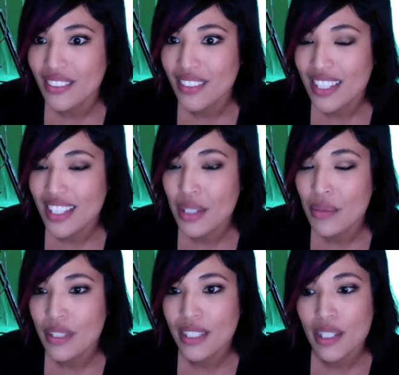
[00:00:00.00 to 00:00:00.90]
and they
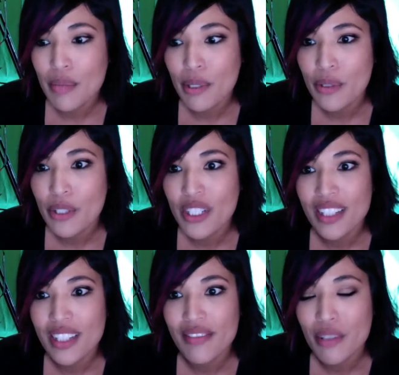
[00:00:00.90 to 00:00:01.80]
really approached
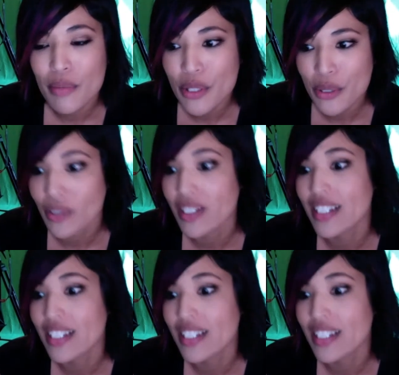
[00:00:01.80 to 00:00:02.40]
it from a story